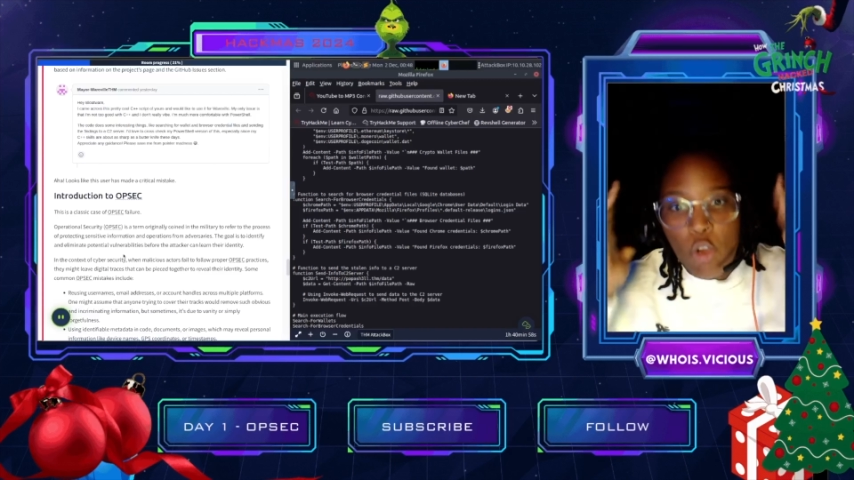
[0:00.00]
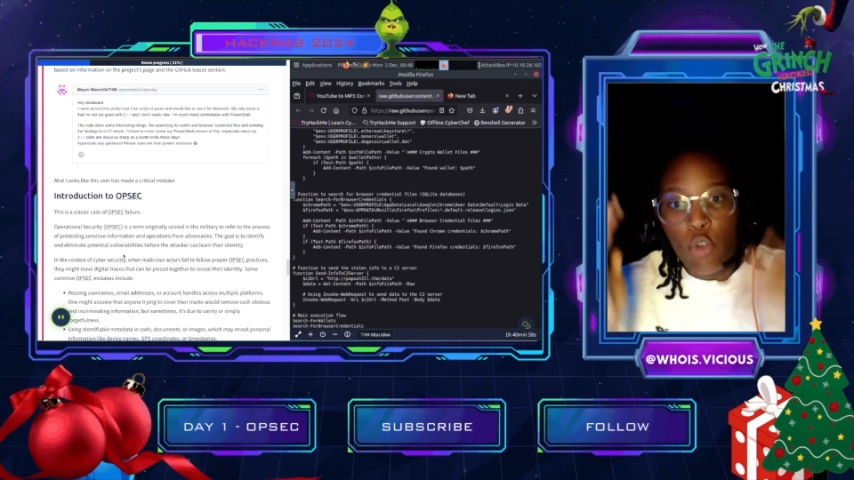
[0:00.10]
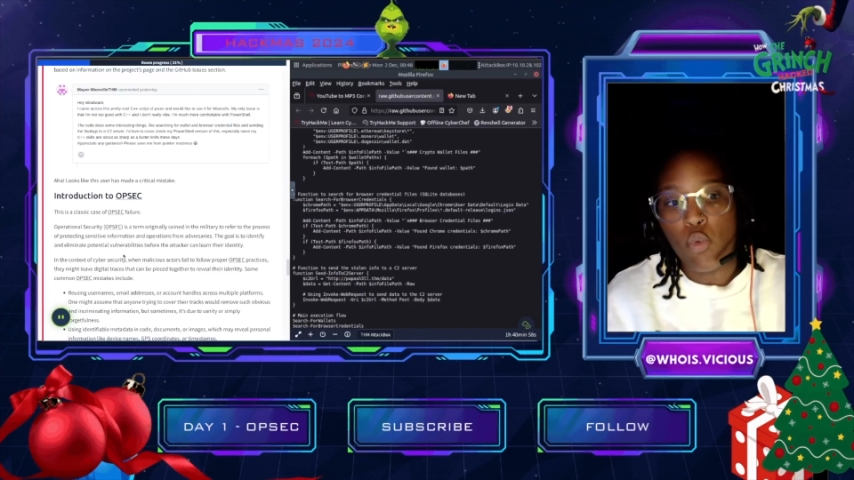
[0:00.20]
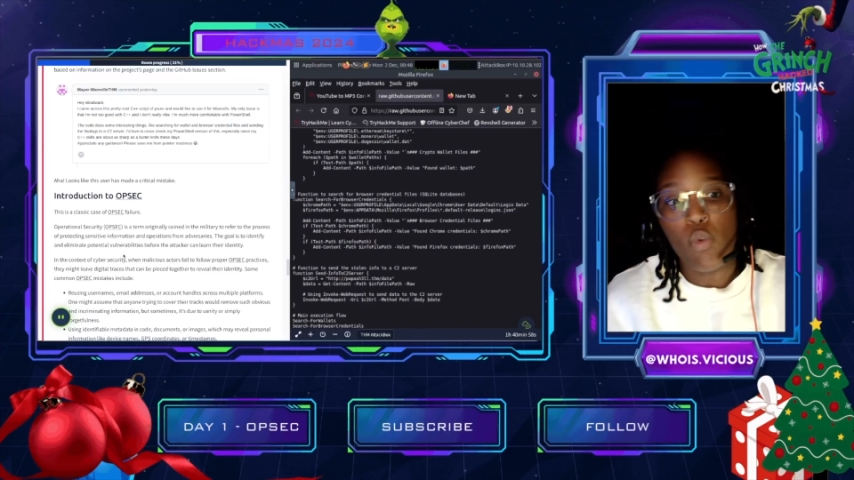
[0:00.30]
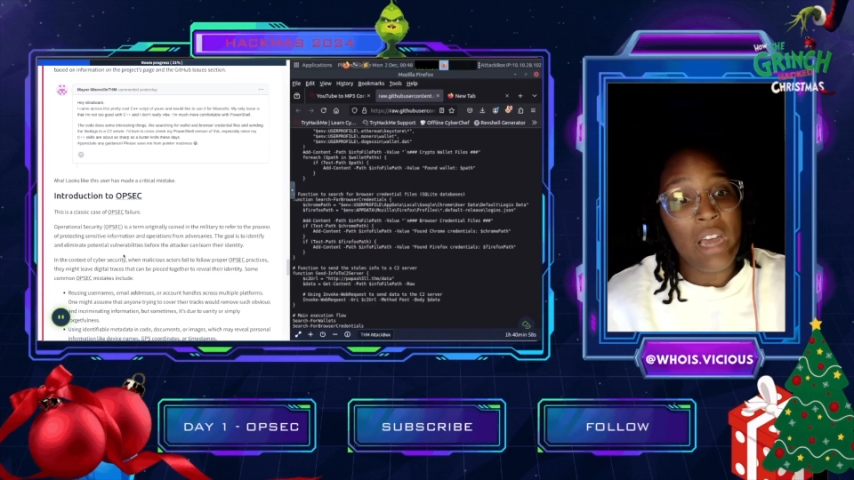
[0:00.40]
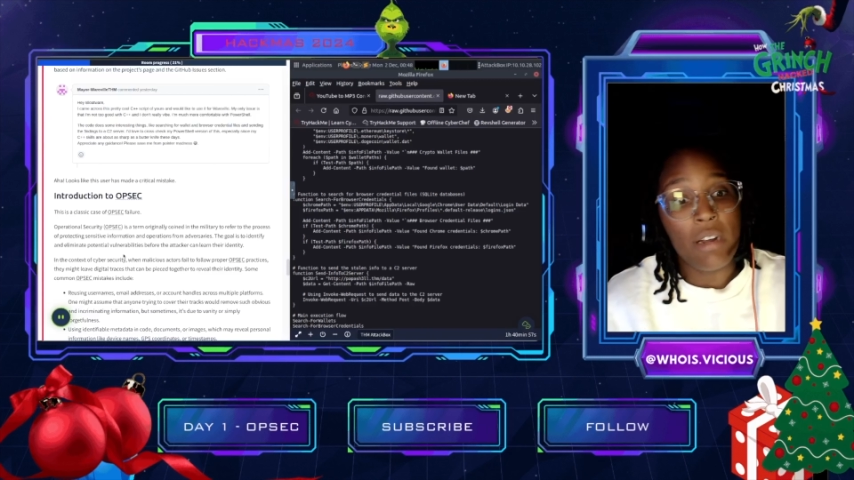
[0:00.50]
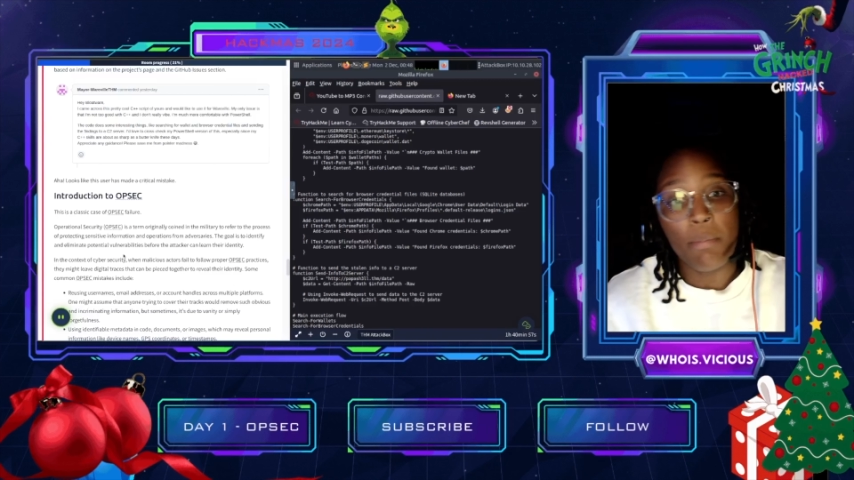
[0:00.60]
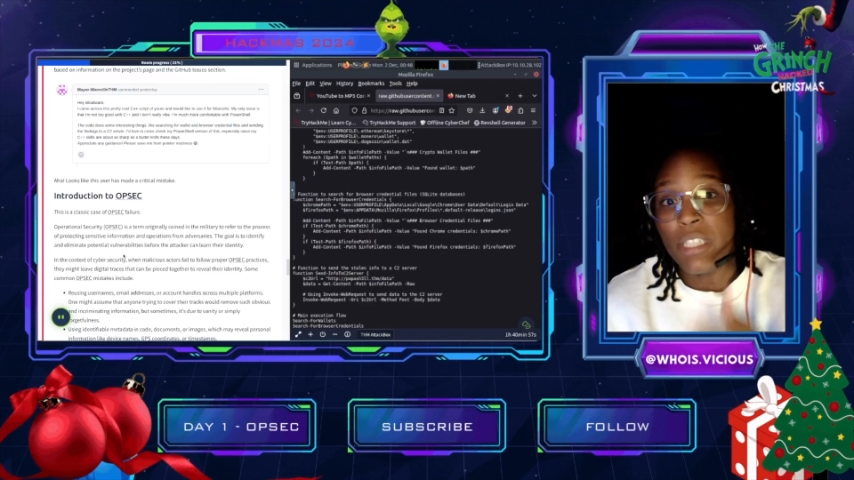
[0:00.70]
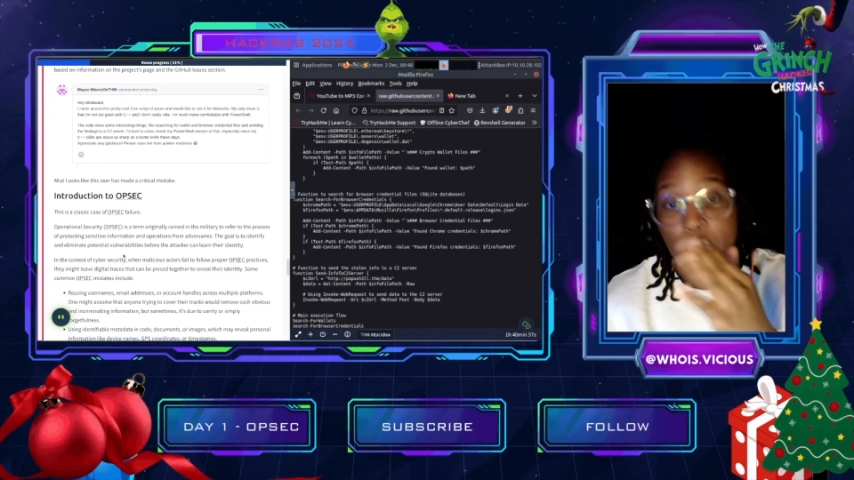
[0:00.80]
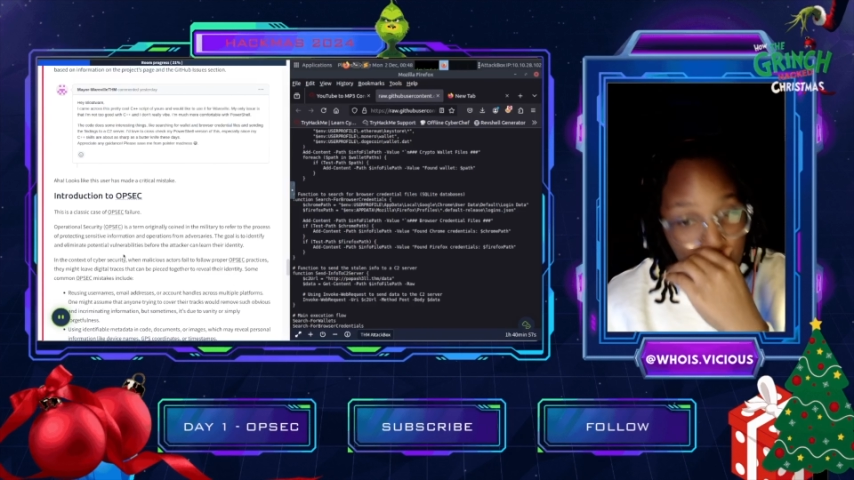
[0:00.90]
You gotta be
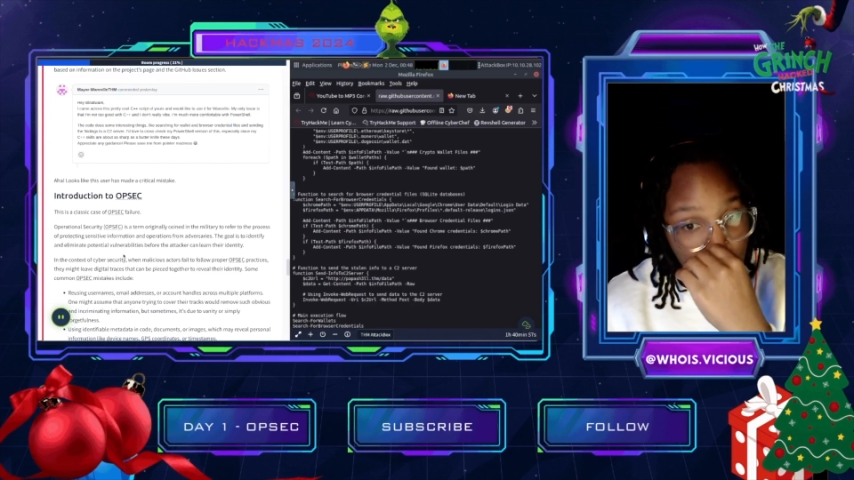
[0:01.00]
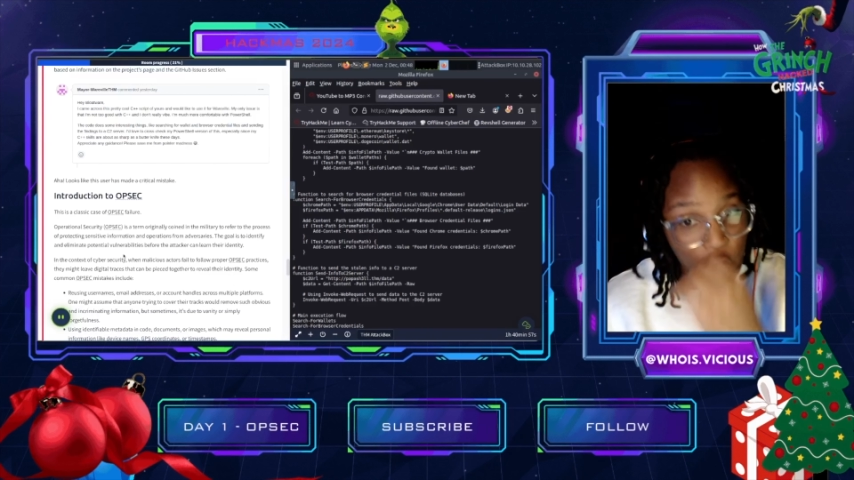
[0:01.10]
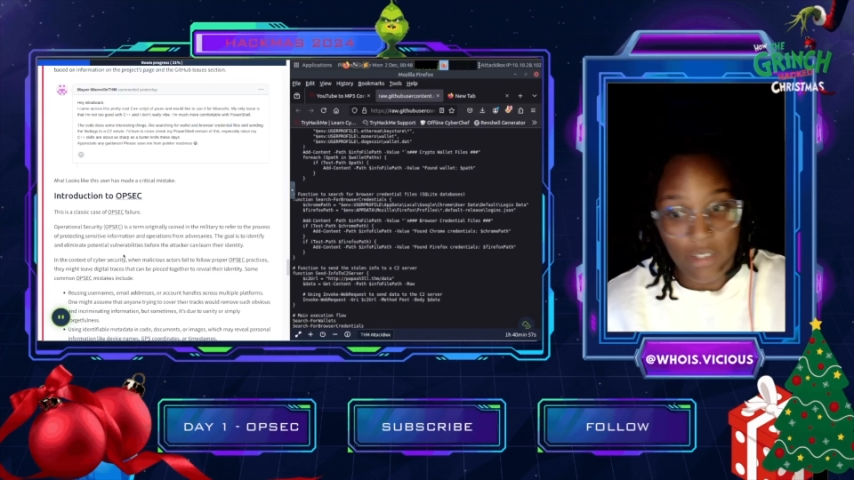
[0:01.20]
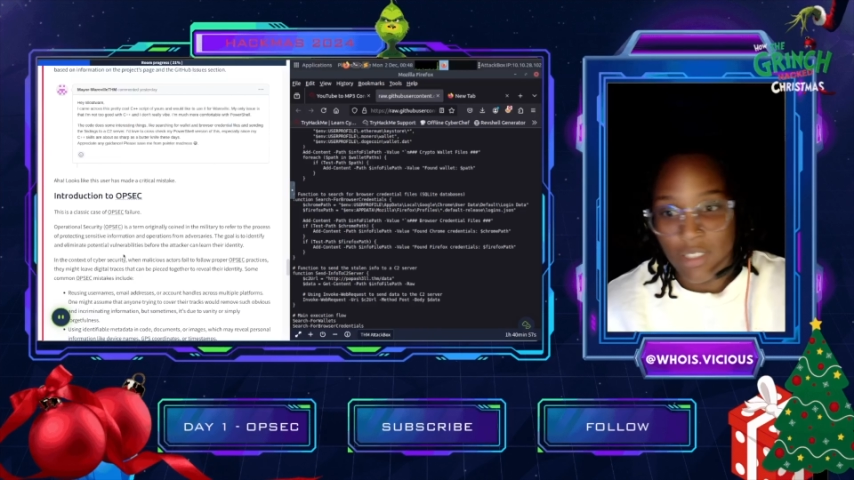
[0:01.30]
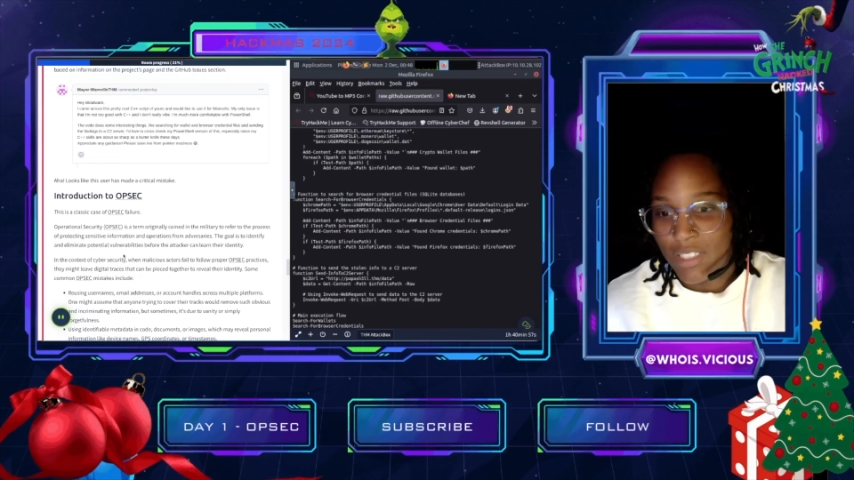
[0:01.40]
smart.